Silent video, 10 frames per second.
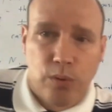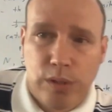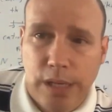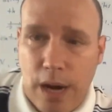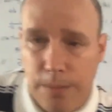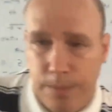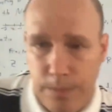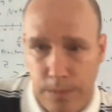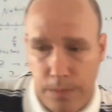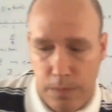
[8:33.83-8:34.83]
roots here.
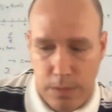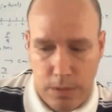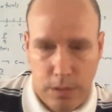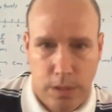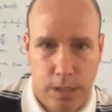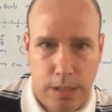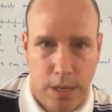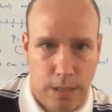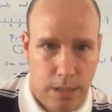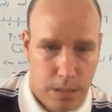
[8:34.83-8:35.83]
Let's
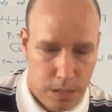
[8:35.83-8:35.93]
see.